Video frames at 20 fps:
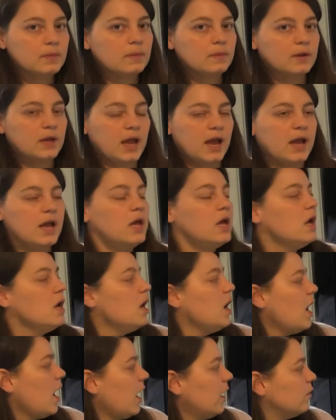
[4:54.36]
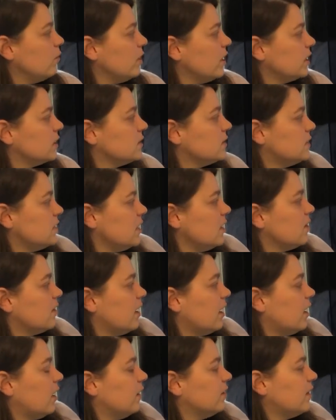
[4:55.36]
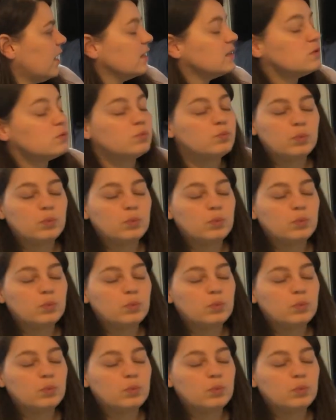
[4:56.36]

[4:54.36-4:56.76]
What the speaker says: Okay, and we can see there that's